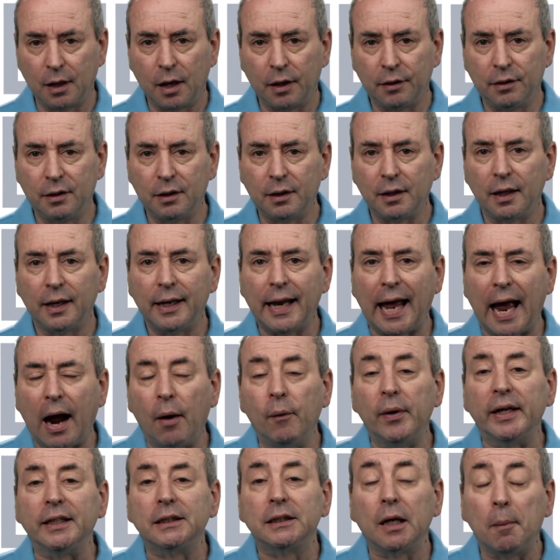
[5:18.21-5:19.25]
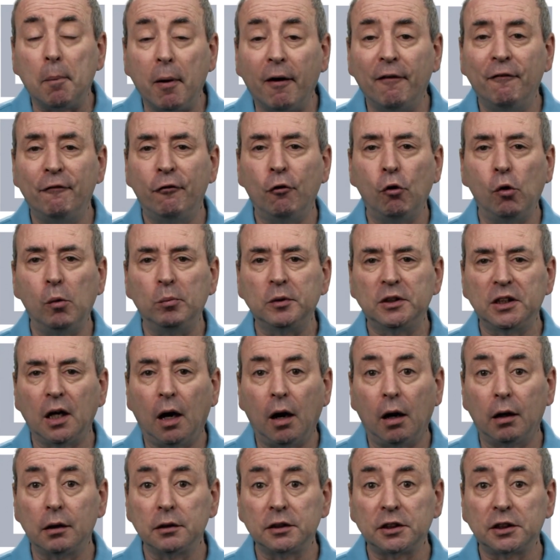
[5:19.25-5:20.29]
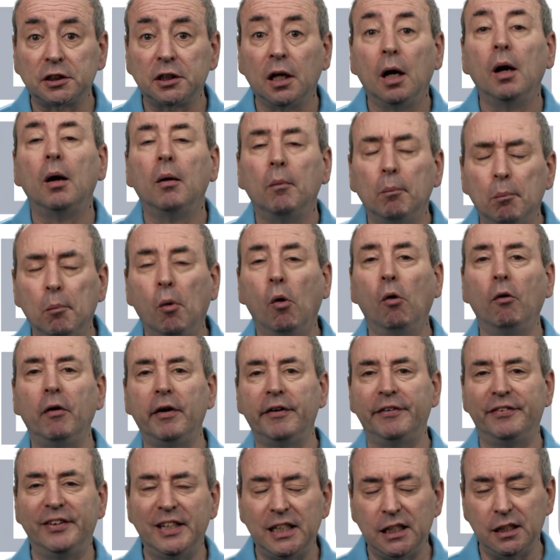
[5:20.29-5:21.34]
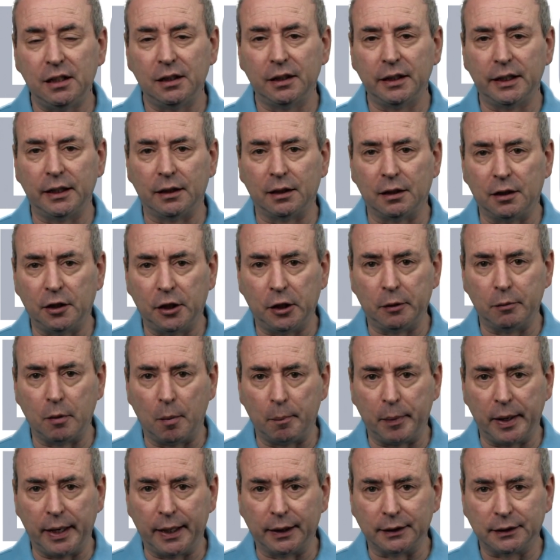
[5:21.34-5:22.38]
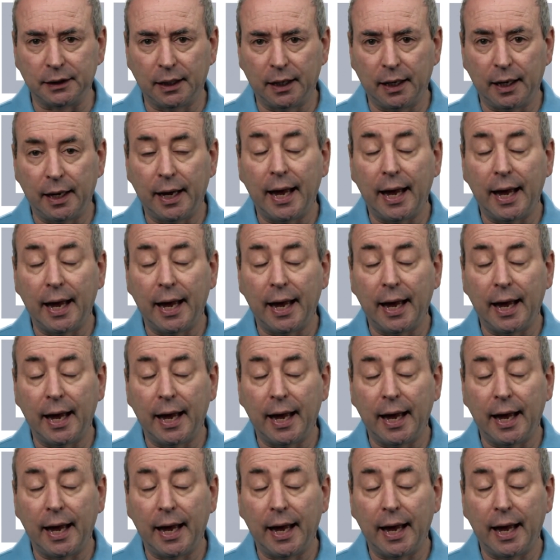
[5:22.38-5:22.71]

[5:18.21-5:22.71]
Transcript: that allow it to perform tasks more efficiently than human beings